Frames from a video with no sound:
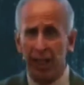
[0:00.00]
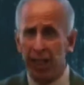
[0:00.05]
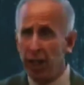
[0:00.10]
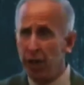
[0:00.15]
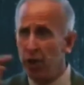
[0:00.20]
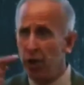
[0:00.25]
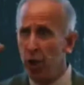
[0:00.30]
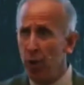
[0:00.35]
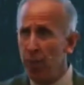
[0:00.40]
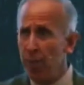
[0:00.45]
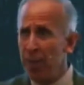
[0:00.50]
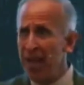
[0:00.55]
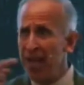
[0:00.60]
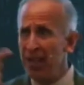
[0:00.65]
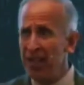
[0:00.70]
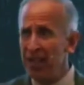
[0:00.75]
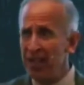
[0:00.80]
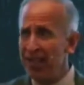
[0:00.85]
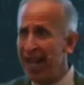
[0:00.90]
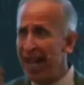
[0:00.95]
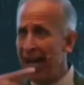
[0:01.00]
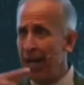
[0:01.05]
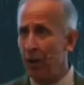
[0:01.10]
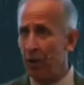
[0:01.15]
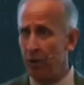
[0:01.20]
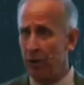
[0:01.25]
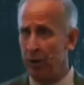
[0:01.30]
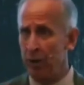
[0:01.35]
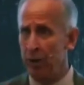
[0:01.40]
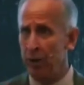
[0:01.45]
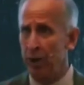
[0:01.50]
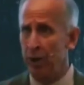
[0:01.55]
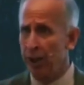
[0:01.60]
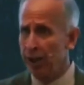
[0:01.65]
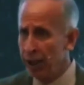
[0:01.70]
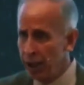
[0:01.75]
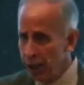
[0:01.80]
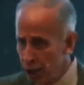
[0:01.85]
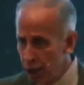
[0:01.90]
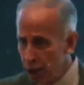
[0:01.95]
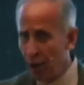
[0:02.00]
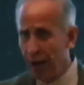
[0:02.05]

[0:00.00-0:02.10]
get your base down get